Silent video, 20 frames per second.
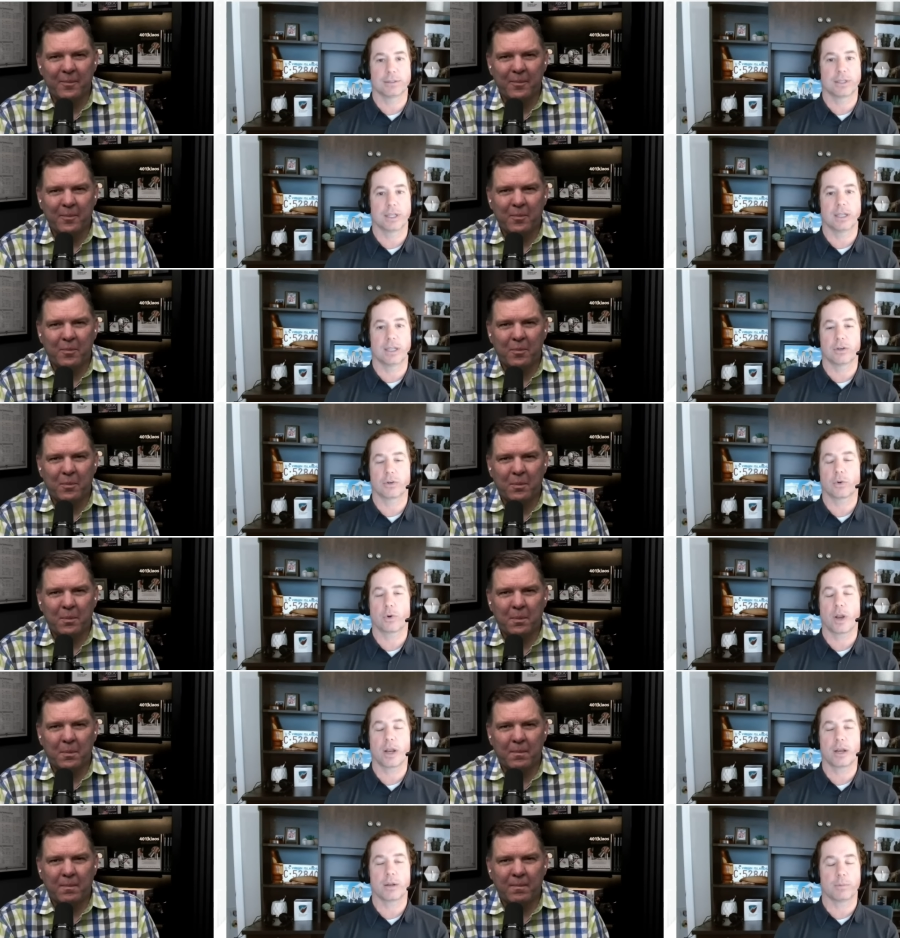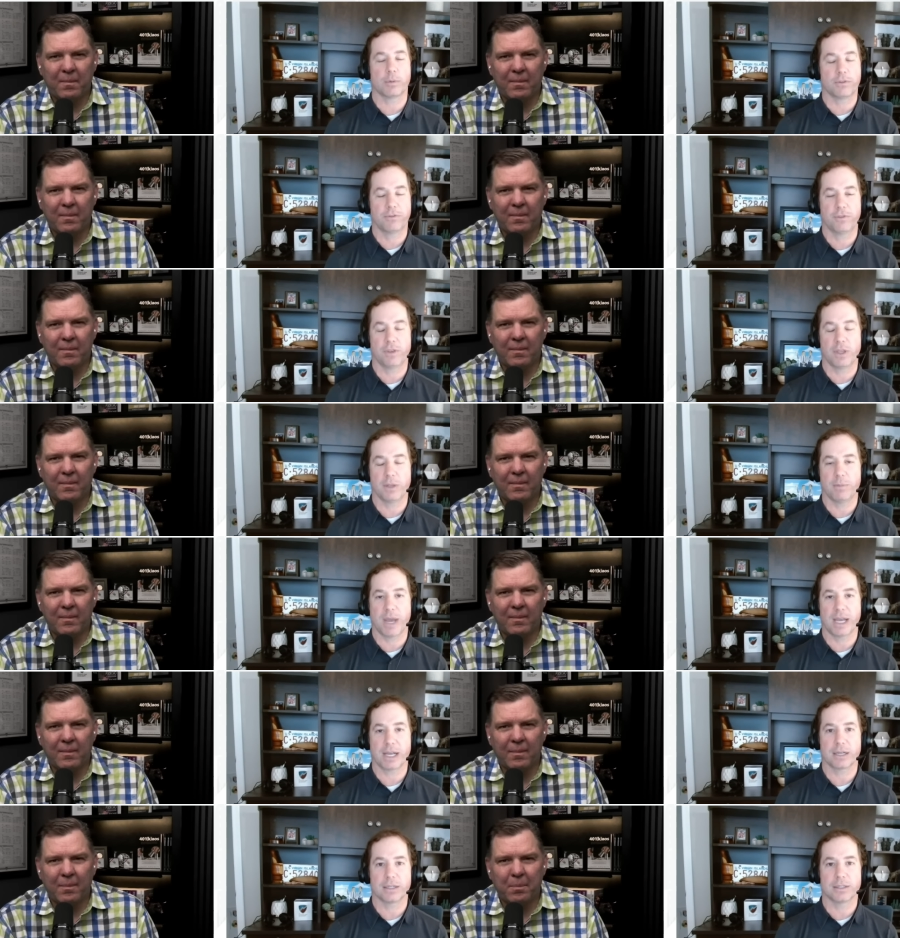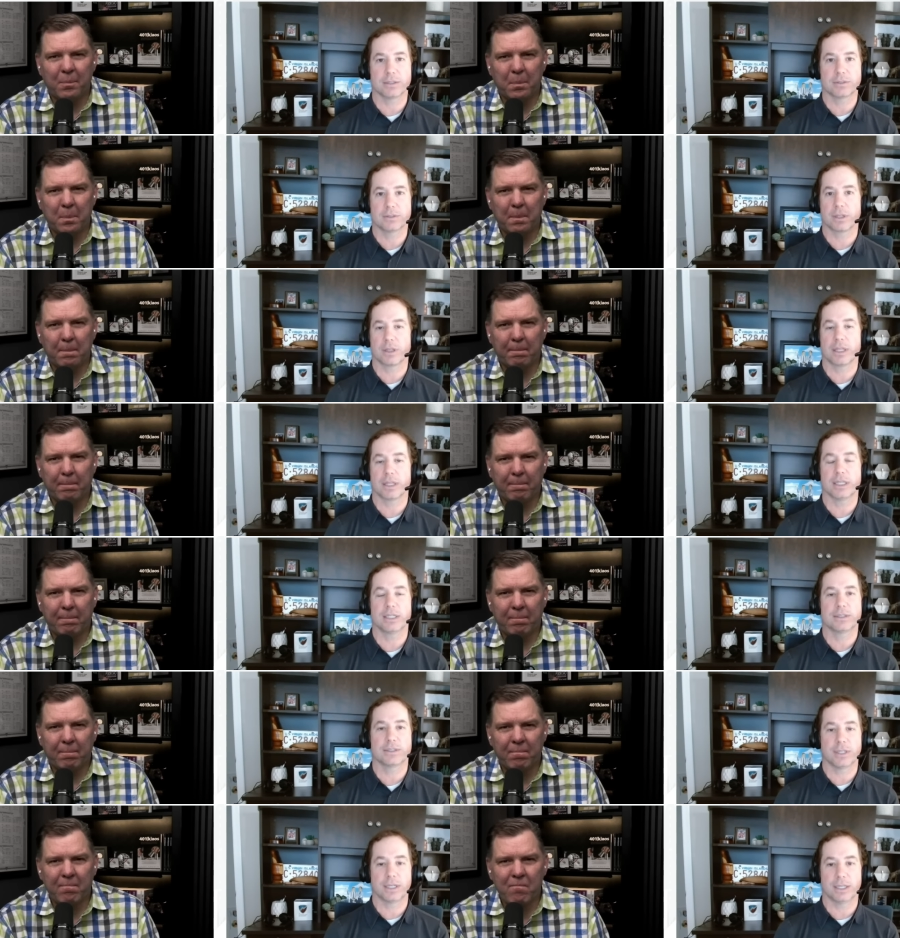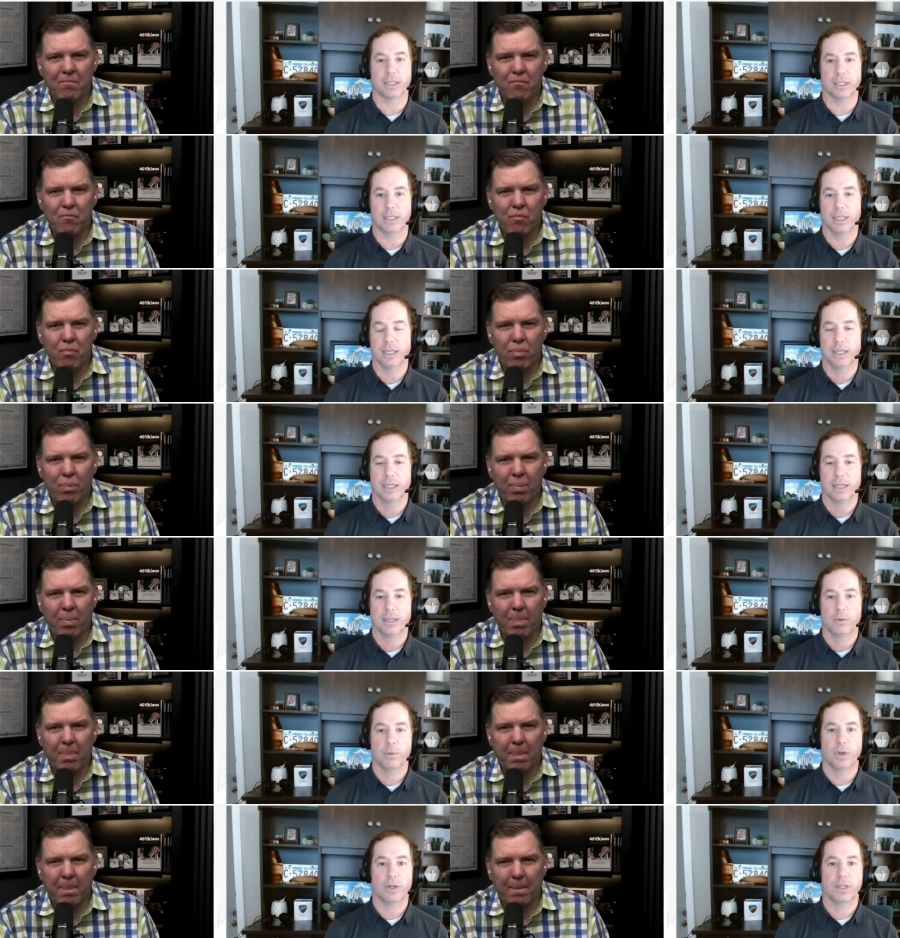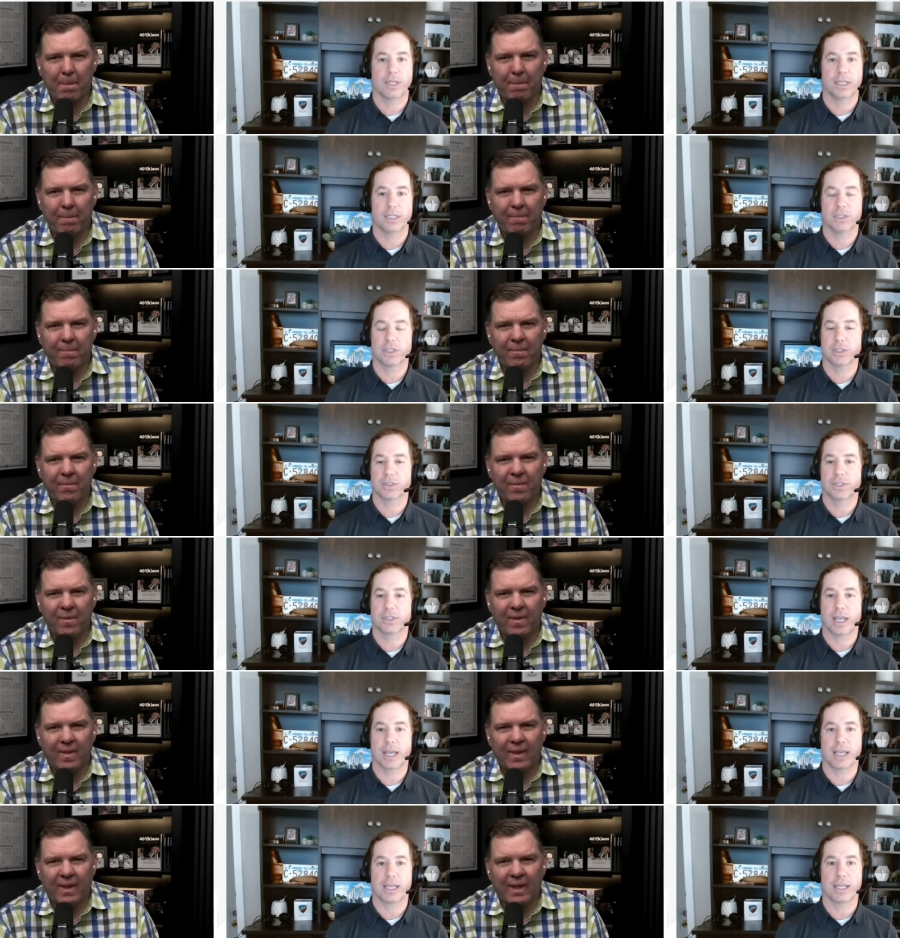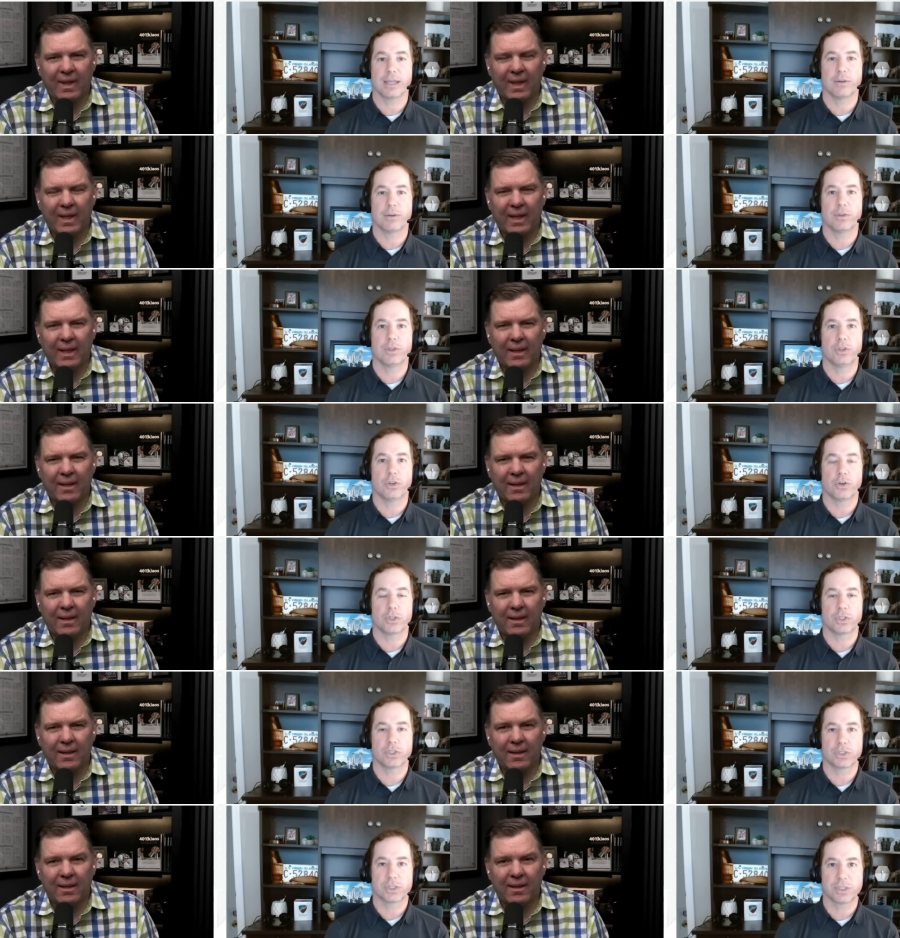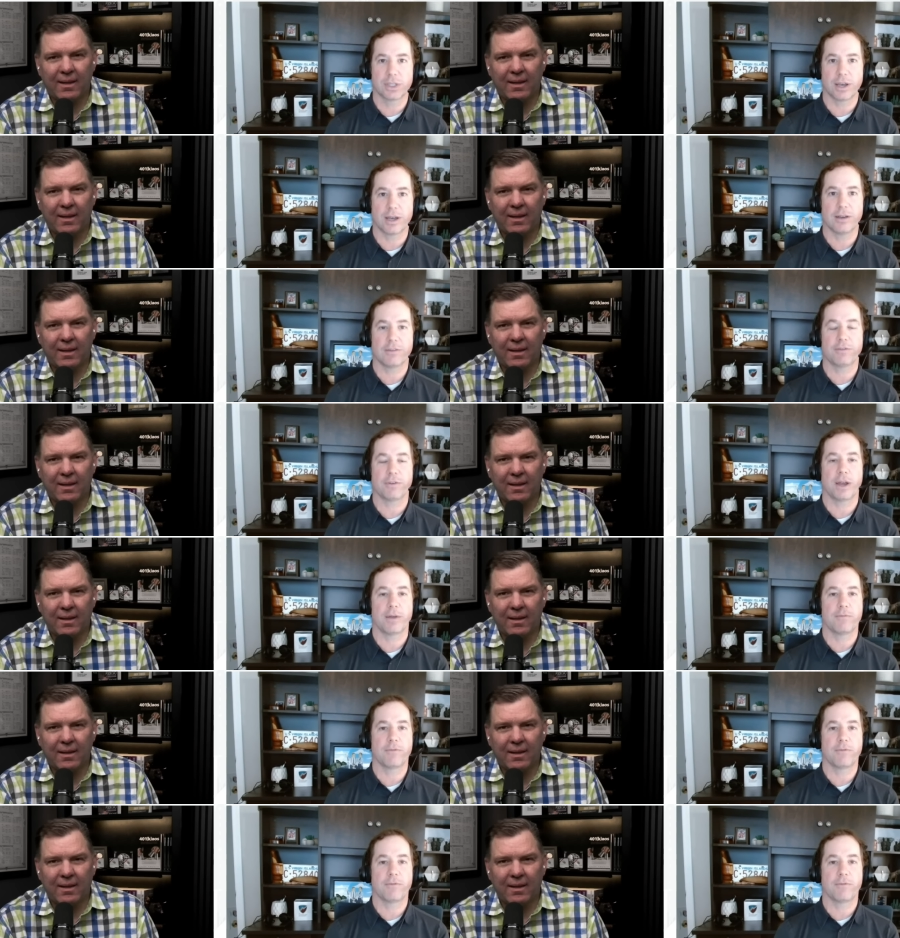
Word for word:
Speaker 1: incredible feedback, unsolicited, where they just say, Your stuff, I'm